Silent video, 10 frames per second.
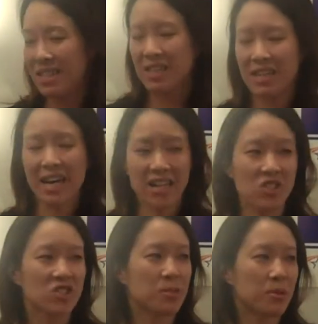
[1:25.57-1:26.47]
He
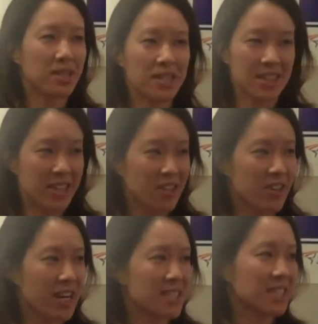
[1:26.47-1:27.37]
actually put it in
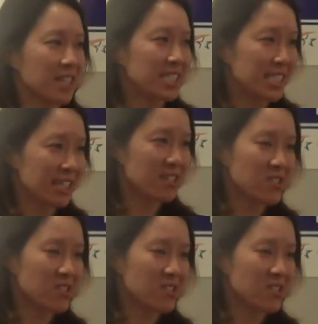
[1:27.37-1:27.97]
there as an idea.